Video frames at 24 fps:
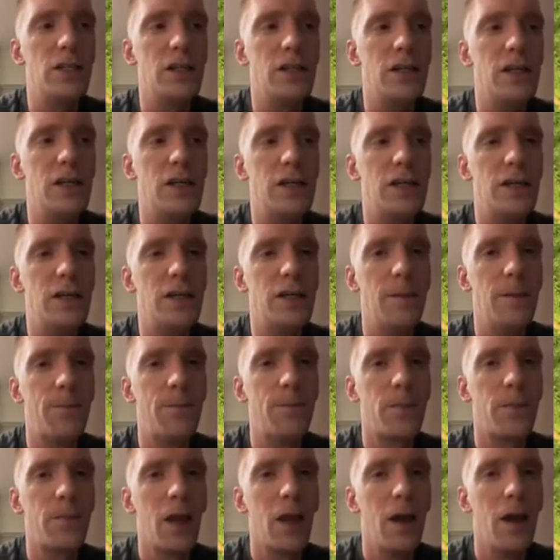League,
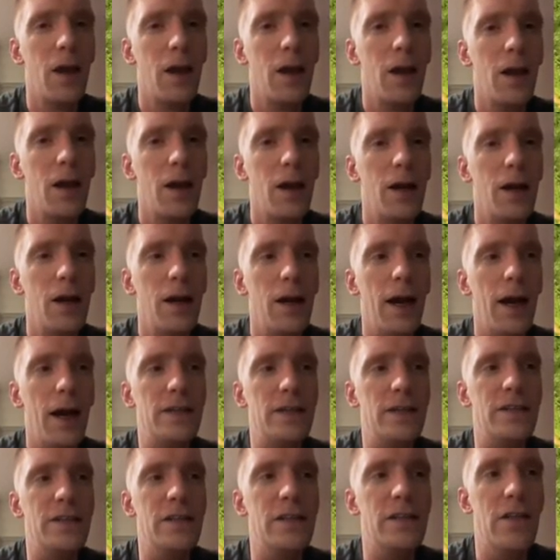
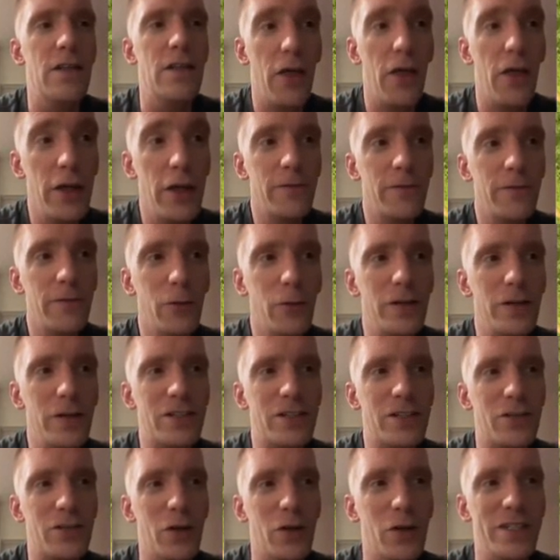has nothing for
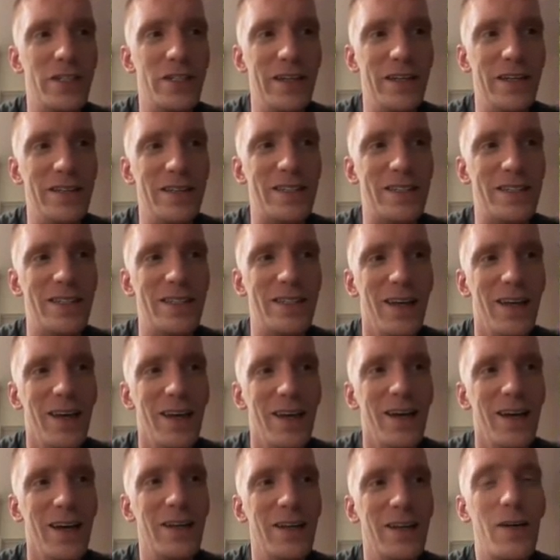resources.
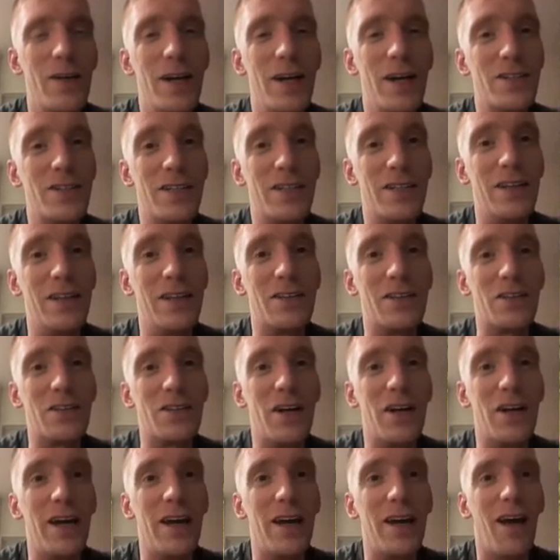You guys are seeing this,
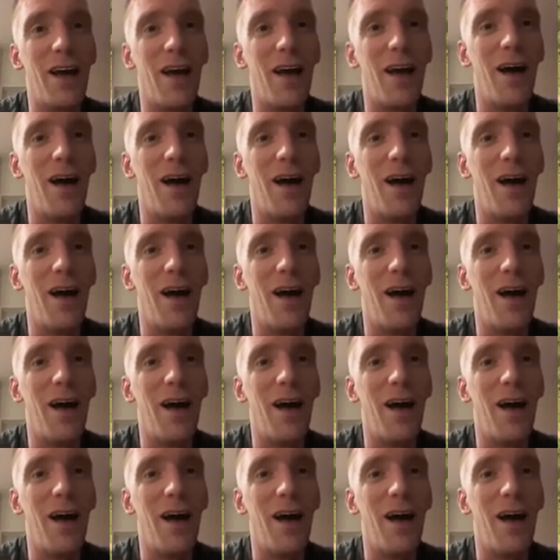right?